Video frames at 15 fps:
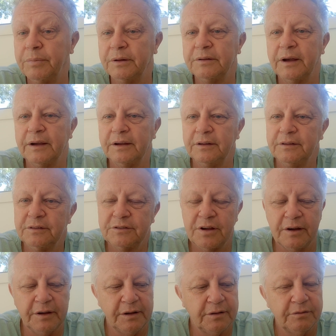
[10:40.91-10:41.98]
but they can
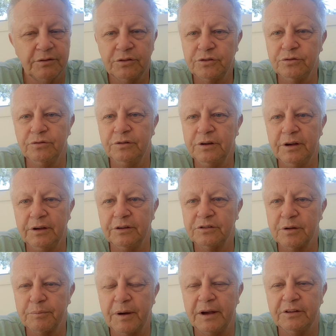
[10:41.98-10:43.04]
take 2 years
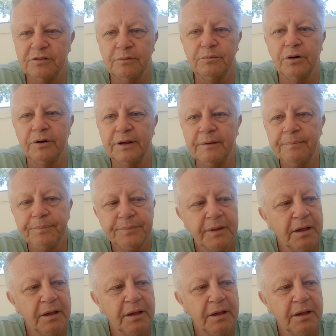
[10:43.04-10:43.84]
to pay somebody